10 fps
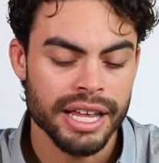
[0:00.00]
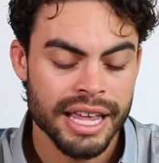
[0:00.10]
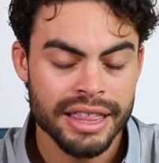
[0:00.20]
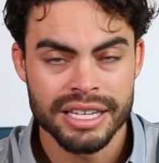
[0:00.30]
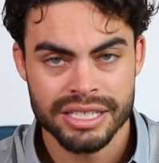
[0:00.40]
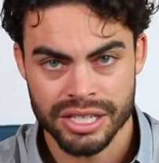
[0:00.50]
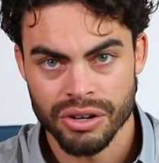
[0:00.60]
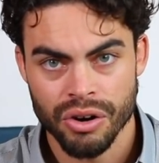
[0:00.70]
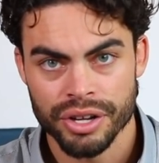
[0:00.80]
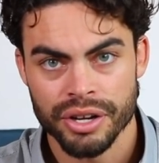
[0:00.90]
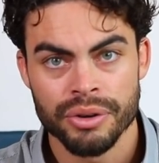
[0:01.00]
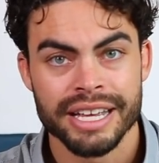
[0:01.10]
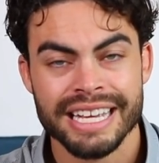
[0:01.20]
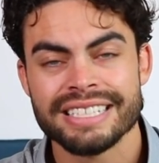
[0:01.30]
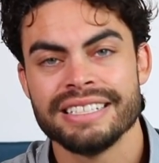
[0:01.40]
In this scenario,
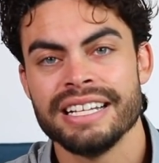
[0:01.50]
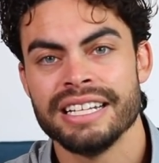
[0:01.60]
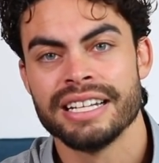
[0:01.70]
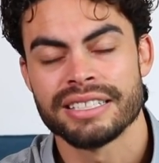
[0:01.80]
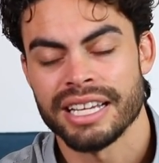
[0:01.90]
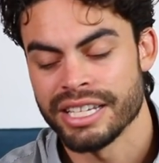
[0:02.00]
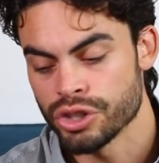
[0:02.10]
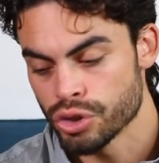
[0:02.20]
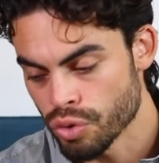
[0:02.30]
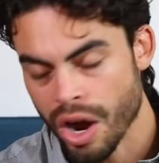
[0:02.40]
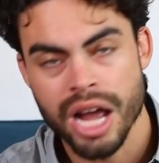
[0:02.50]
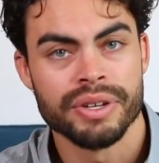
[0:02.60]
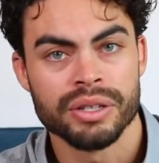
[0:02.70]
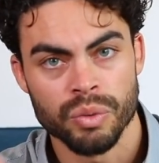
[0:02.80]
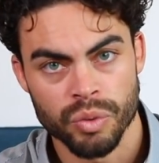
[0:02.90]
his neediness is
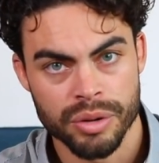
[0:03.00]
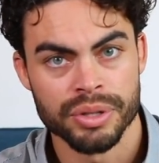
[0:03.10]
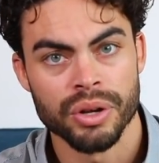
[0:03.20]
driving women